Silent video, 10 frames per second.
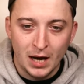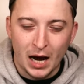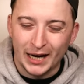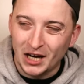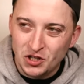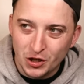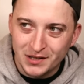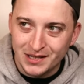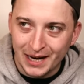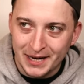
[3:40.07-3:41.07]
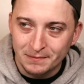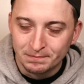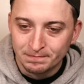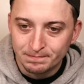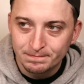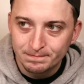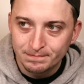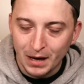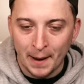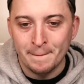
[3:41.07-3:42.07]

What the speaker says: I guess you could say, a